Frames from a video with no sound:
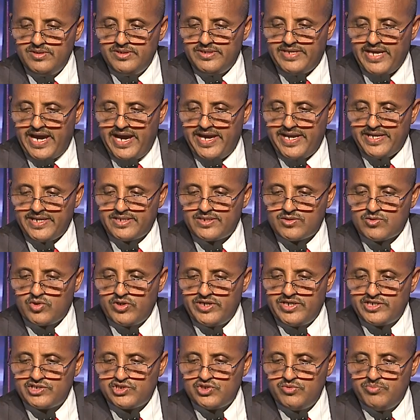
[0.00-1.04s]
direct
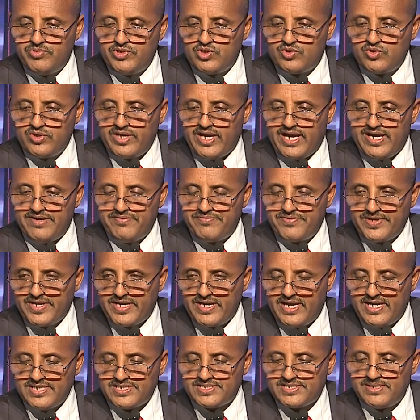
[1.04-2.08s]
connection between
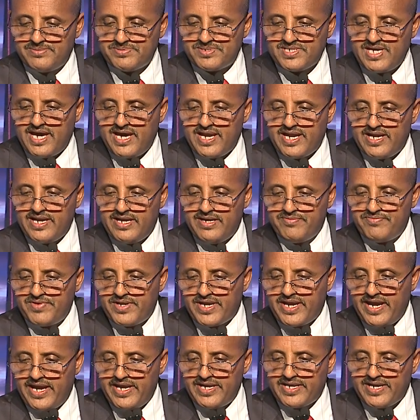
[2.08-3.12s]
Africa, Sub-Saharan
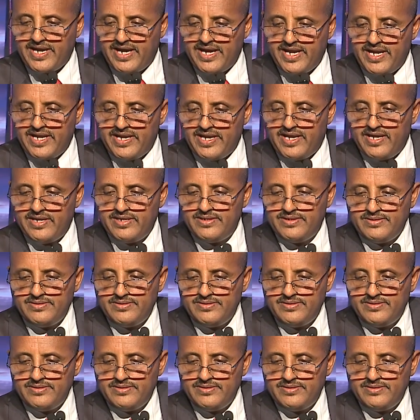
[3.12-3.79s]
Africa, and Canada.